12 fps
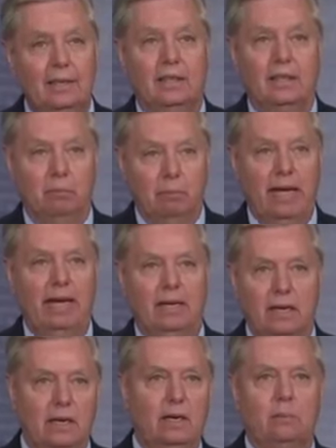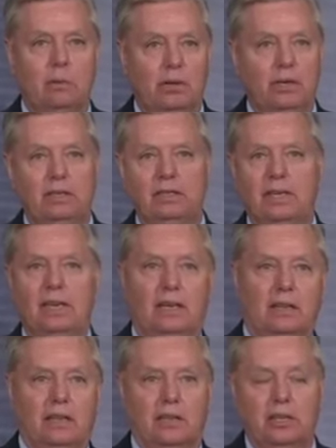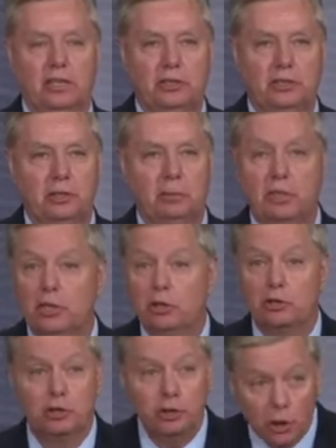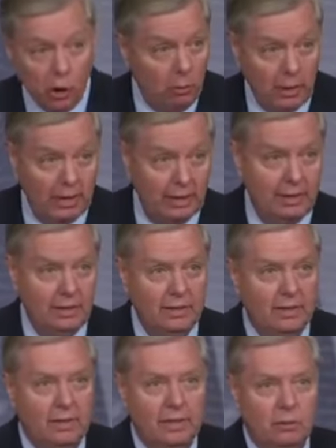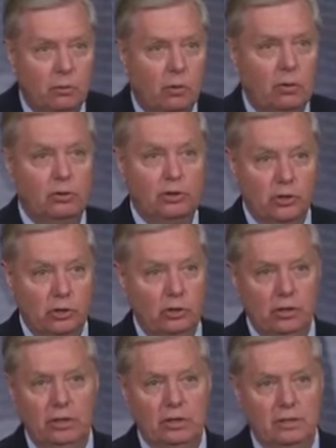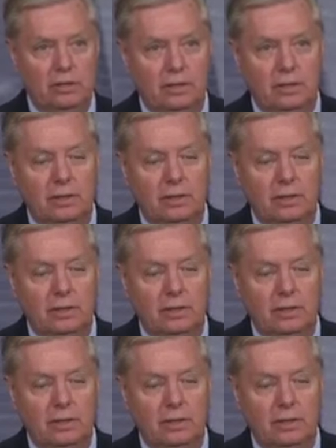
the bad hombres out of the country, because nobody wants crooks